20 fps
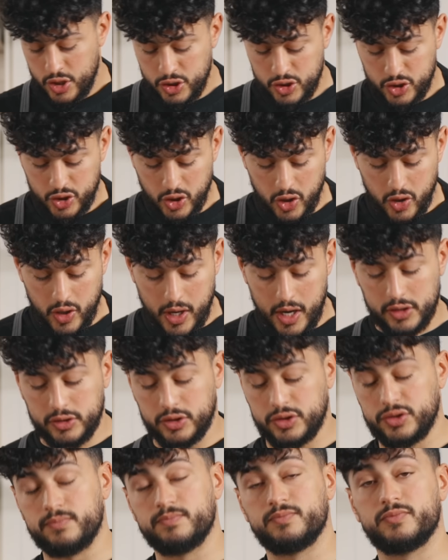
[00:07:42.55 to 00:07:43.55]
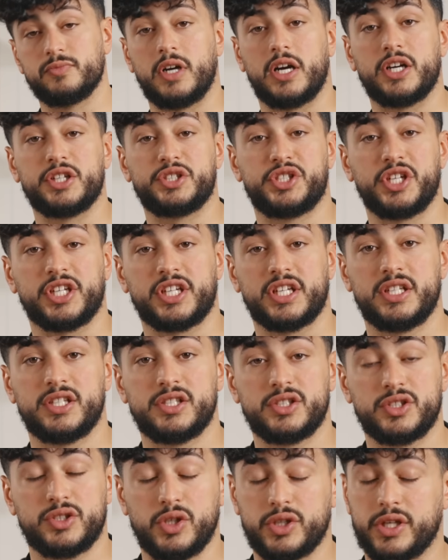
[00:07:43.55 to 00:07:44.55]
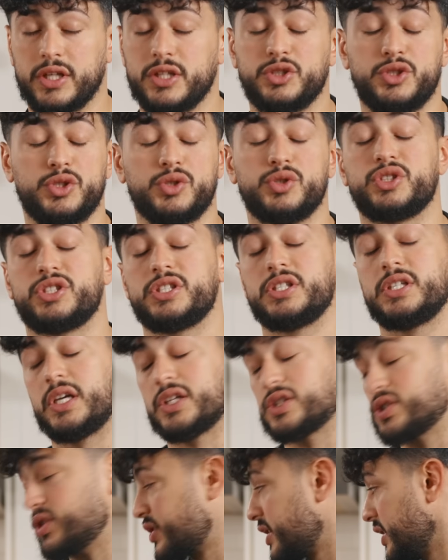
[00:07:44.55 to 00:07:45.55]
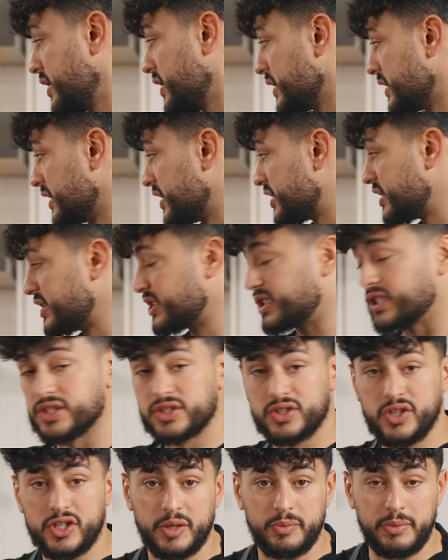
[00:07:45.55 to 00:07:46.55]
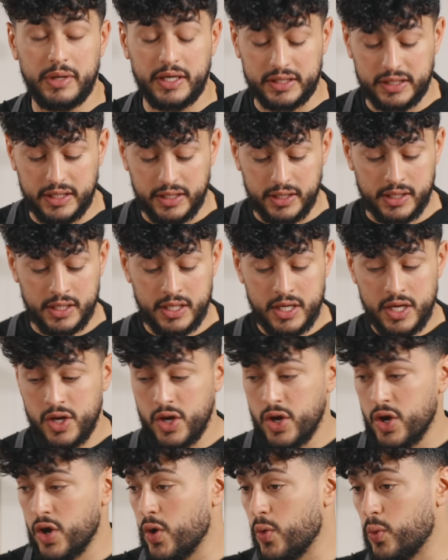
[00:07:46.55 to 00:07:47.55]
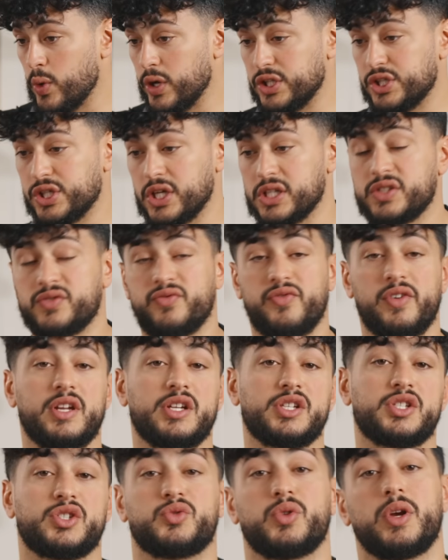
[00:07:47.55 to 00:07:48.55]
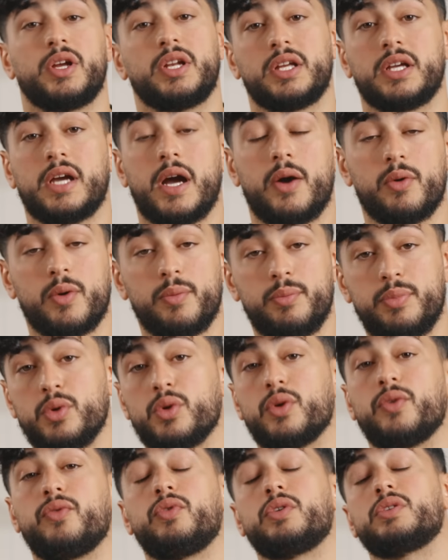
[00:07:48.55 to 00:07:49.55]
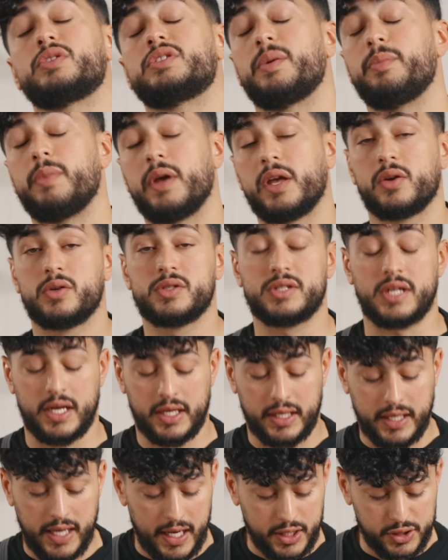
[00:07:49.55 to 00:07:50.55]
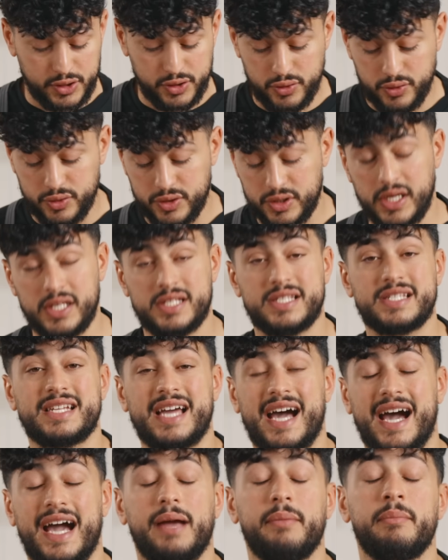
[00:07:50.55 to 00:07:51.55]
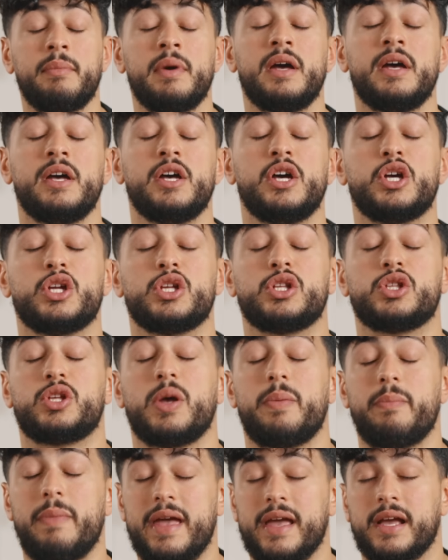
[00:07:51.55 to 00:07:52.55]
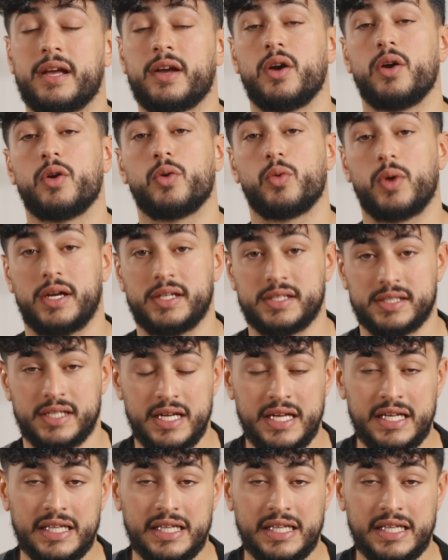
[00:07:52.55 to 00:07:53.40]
So our chicken is looking juicy, it's looking delicious, it's cooking back there. We just finished straining our beautiful tomatoes and cashews. It's time to make rice.